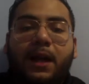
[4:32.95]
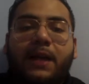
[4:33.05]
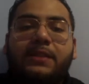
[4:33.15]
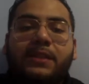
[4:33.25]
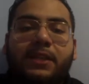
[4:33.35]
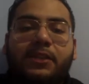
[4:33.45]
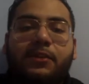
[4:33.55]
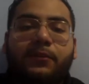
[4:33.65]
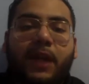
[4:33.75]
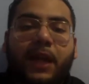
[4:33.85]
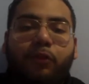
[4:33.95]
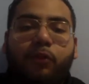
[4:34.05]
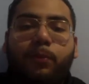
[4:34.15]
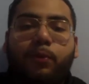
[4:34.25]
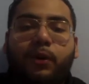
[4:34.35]
A section of the annual
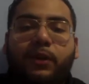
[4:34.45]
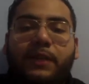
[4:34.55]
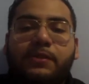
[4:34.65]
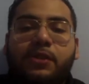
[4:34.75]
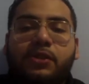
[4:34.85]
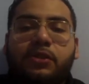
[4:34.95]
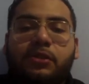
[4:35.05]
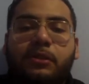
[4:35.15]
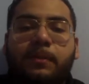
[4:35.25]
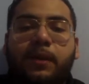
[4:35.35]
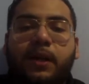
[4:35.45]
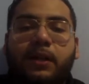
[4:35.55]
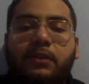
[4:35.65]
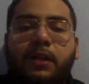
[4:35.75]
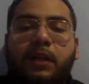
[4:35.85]
report that touches on
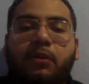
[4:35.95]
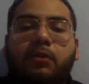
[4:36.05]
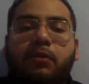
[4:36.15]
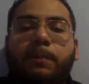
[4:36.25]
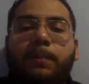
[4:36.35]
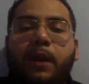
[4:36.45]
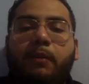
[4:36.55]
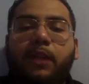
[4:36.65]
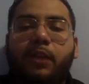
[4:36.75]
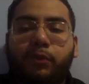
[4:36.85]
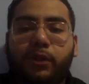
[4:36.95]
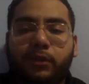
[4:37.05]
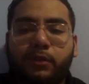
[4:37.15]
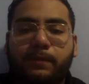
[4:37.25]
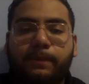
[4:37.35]
suppliers include a paragraph that
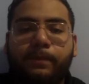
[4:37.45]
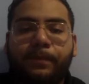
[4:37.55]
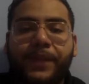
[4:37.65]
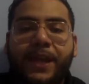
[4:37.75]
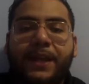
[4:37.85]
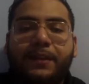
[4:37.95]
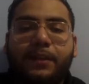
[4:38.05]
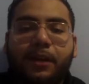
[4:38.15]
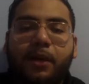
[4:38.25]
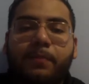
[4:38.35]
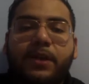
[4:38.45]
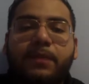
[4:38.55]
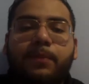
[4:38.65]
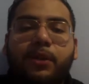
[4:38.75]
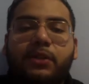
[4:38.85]
reads, the company
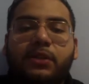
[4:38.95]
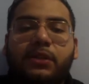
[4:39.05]
purchases